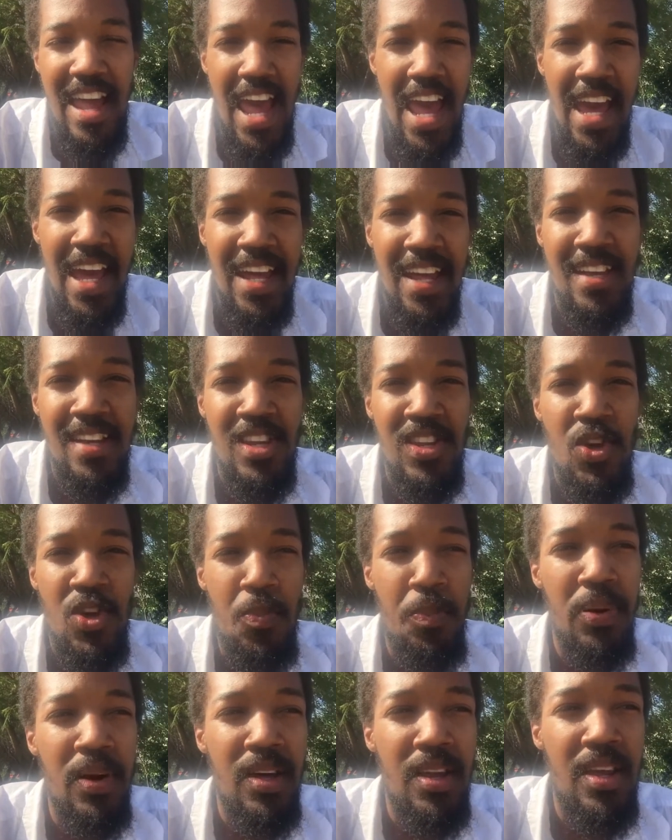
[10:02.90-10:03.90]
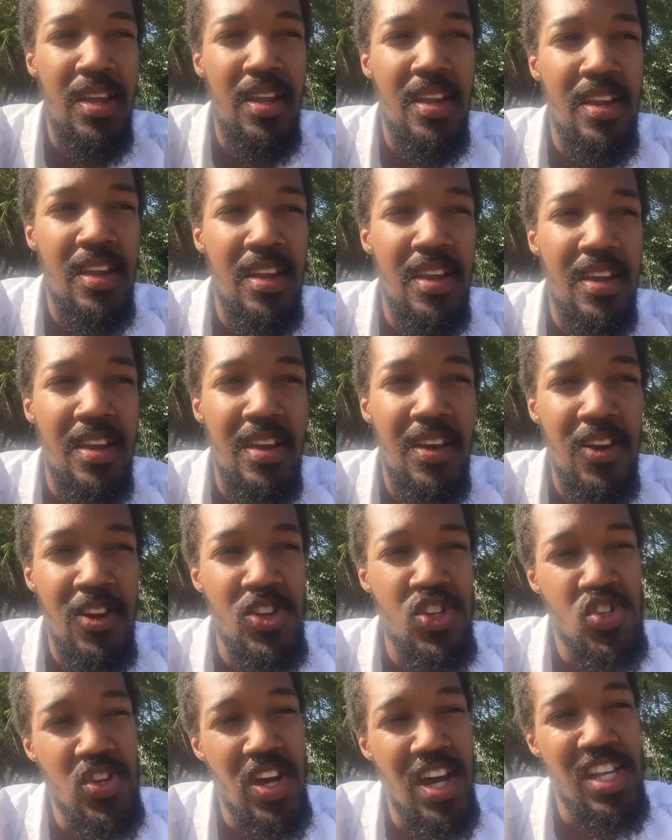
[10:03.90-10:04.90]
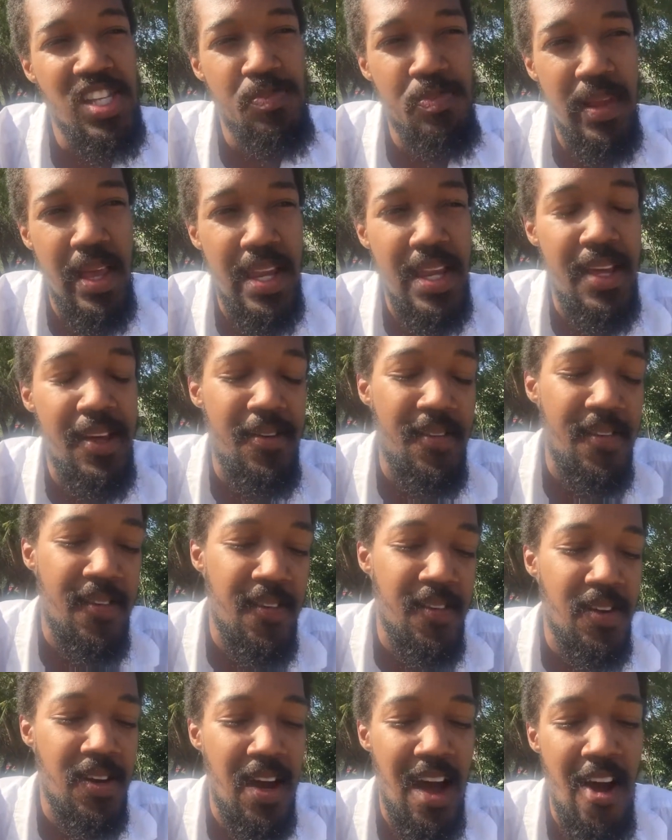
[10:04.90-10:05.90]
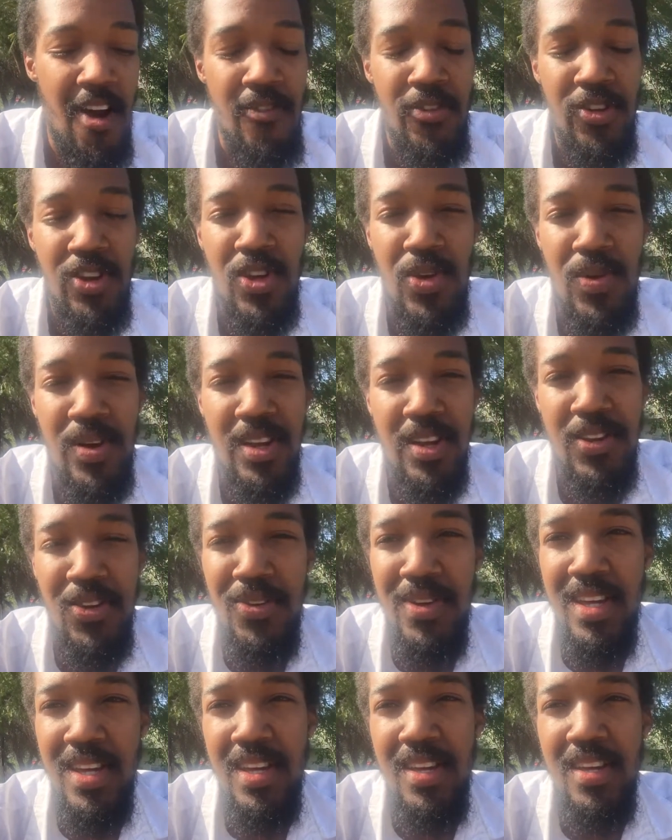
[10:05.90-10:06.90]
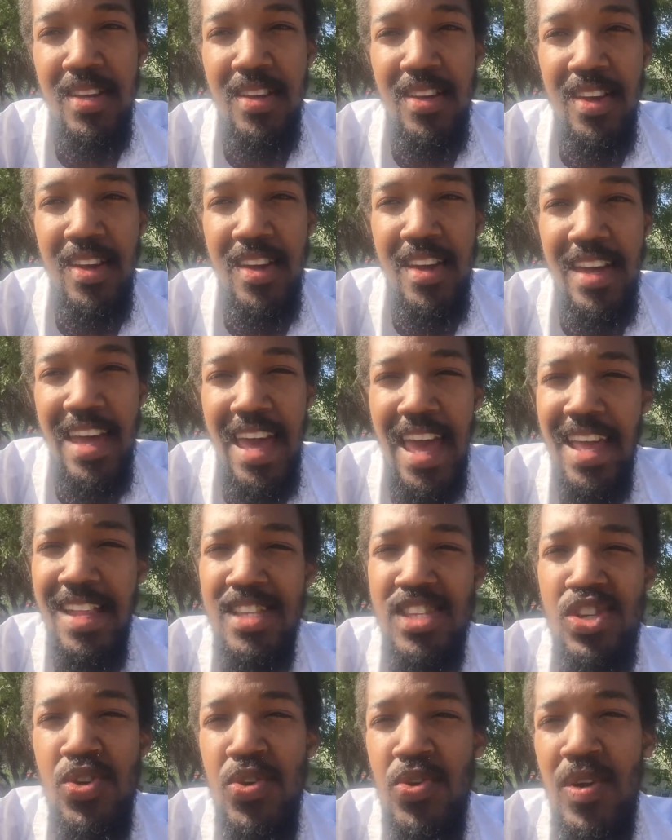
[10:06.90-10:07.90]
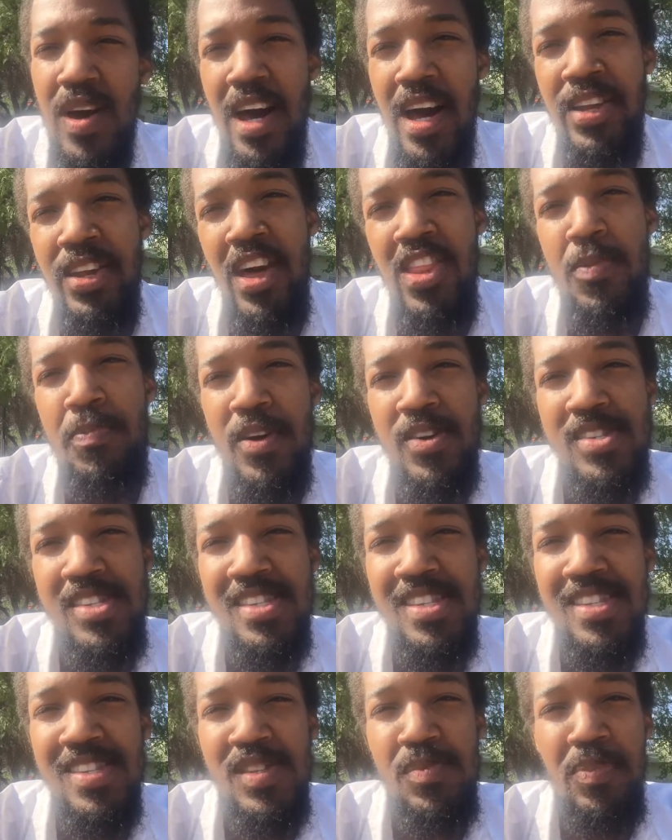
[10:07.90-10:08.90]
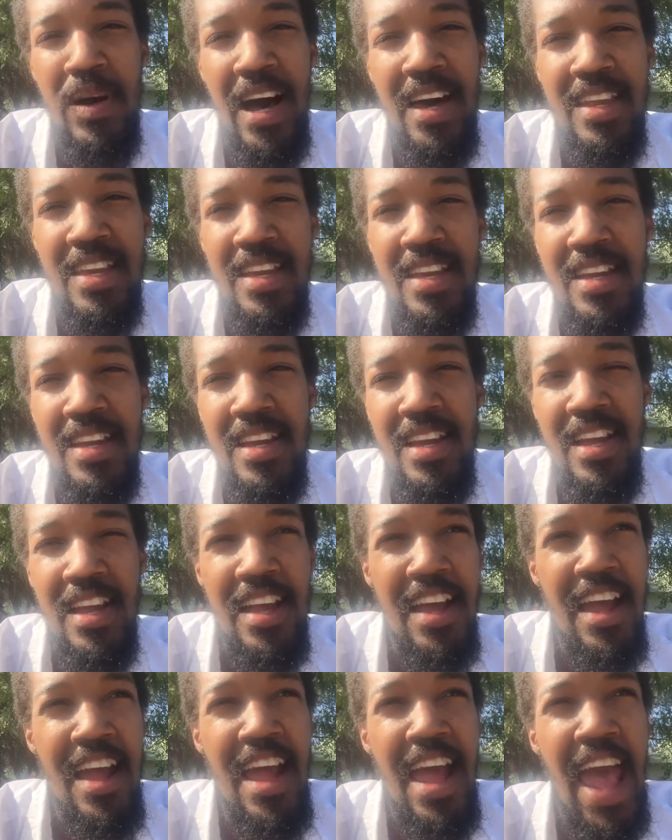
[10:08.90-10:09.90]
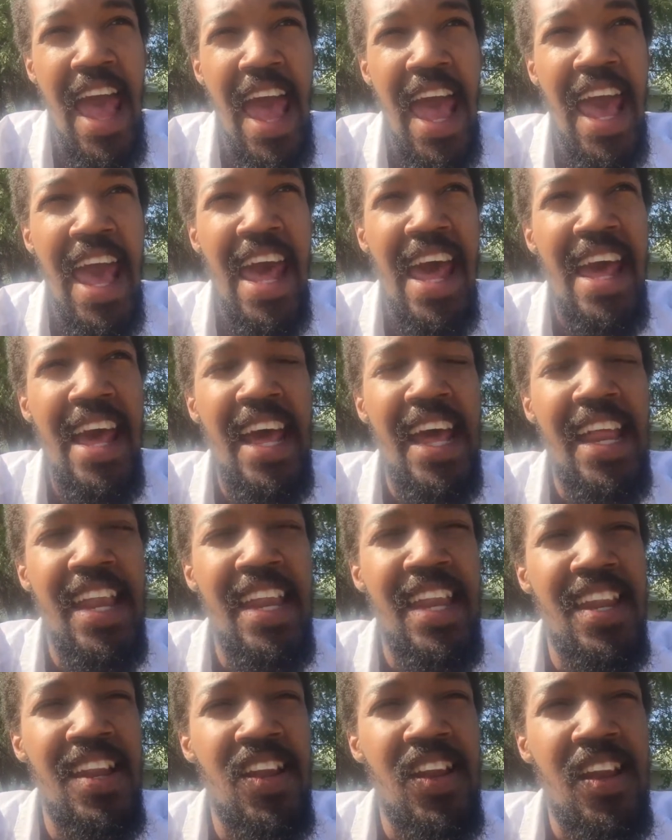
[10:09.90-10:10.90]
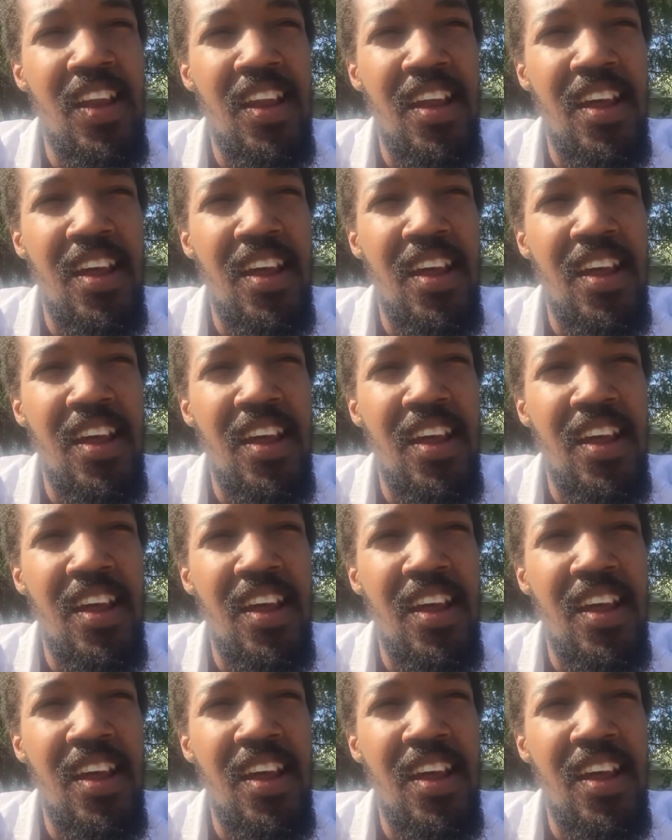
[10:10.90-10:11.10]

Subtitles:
and you put it, or you transplant it, however you want to do it, into another person's body, and